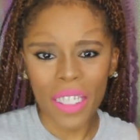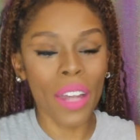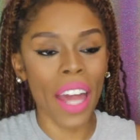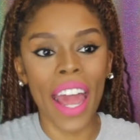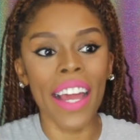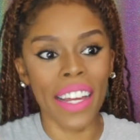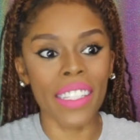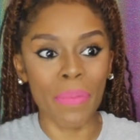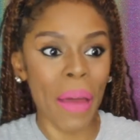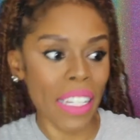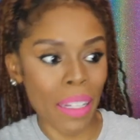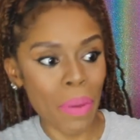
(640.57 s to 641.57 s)
You can't
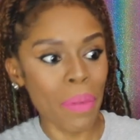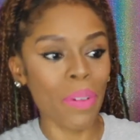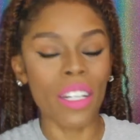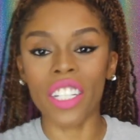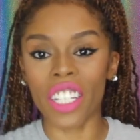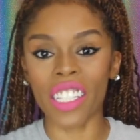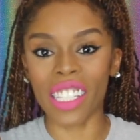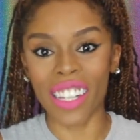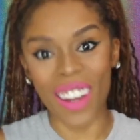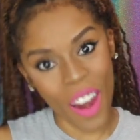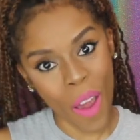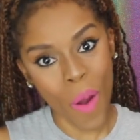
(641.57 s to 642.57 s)
expect people to just
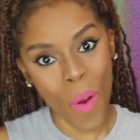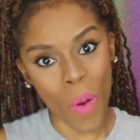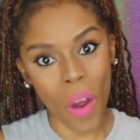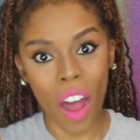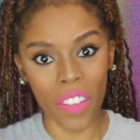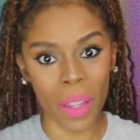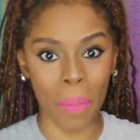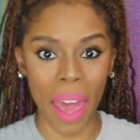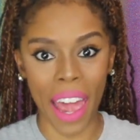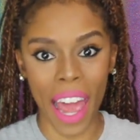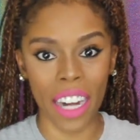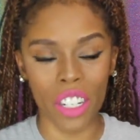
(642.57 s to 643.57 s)
know off the
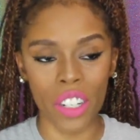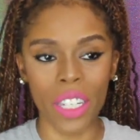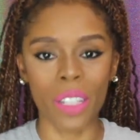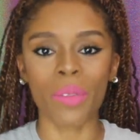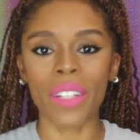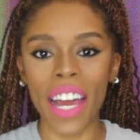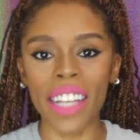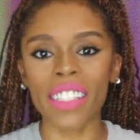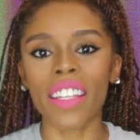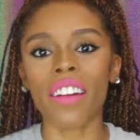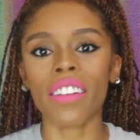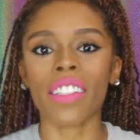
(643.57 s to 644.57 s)
bat how to treat you. Yes,
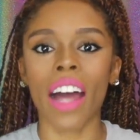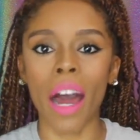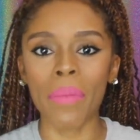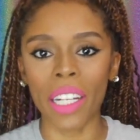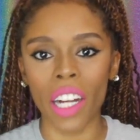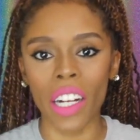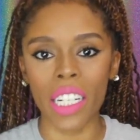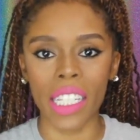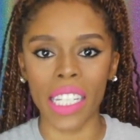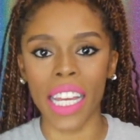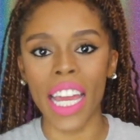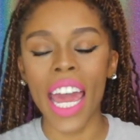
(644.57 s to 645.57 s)
there is common
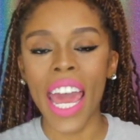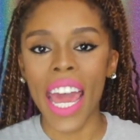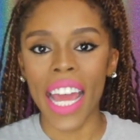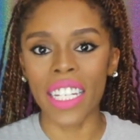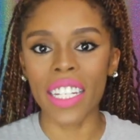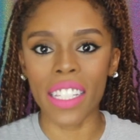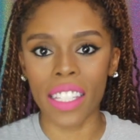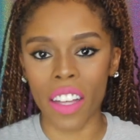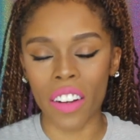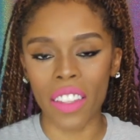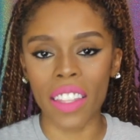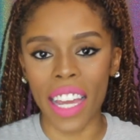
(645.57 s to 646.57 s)
courtesy and just
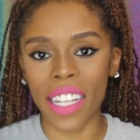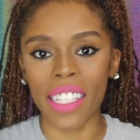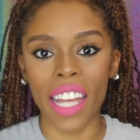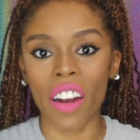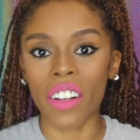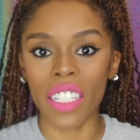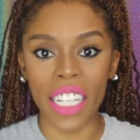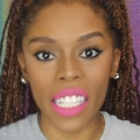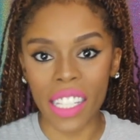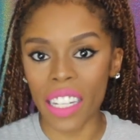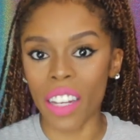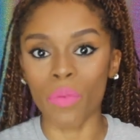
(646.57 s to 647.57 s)
certain things that are
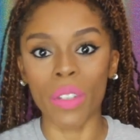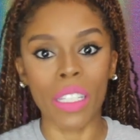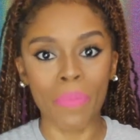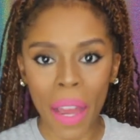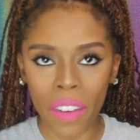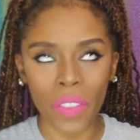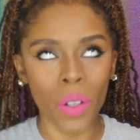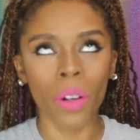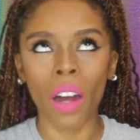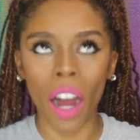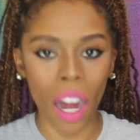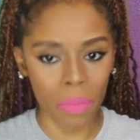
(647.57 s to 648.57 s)
decent and
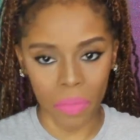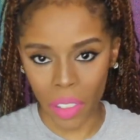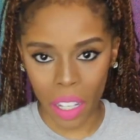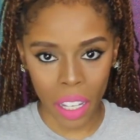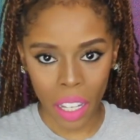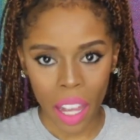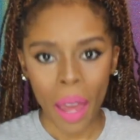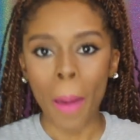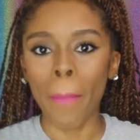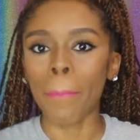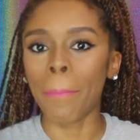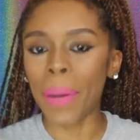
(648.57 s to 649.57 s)
respectful, obvi,
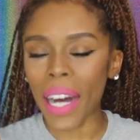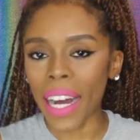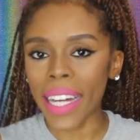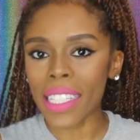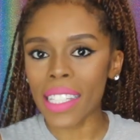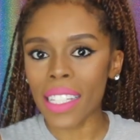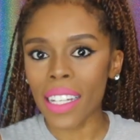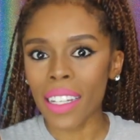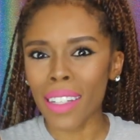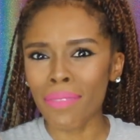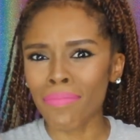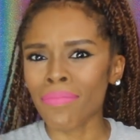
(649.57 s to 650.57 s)
but
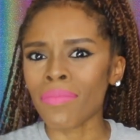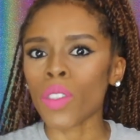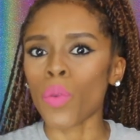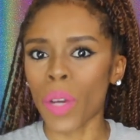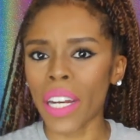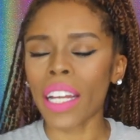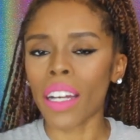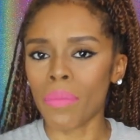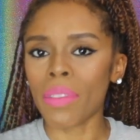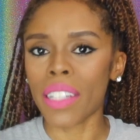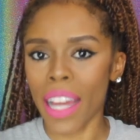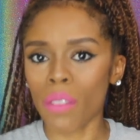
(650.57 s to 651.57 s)
when it
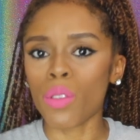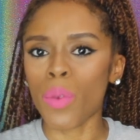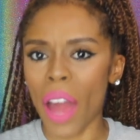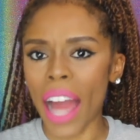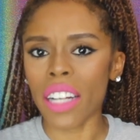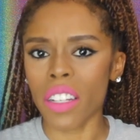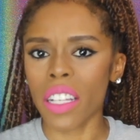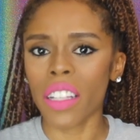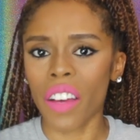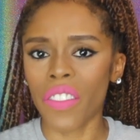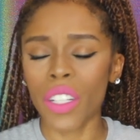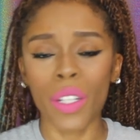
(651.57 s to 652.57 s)
comes down to actually
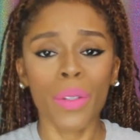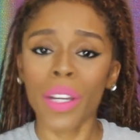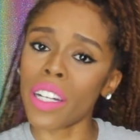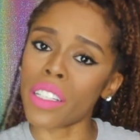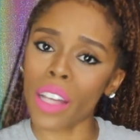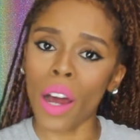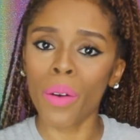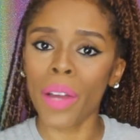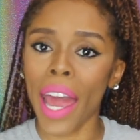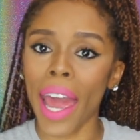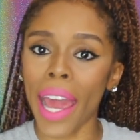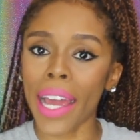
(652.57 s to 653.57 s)
loving you, it is
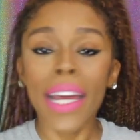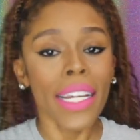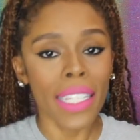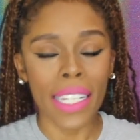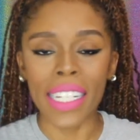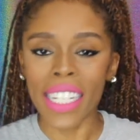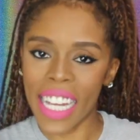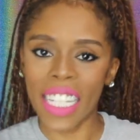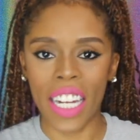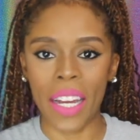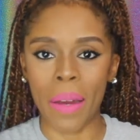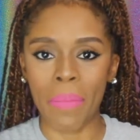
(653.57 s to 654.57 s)
okay to
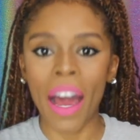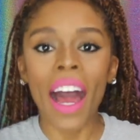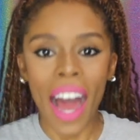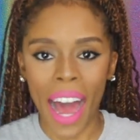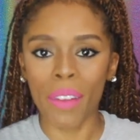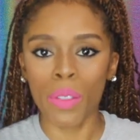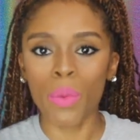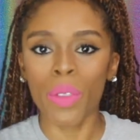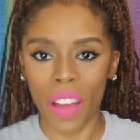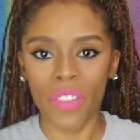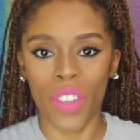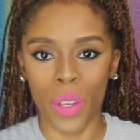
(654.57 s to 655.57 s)
teach him how to
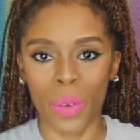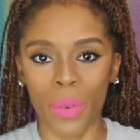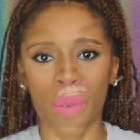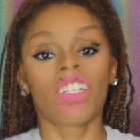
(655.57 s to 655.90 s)
love you.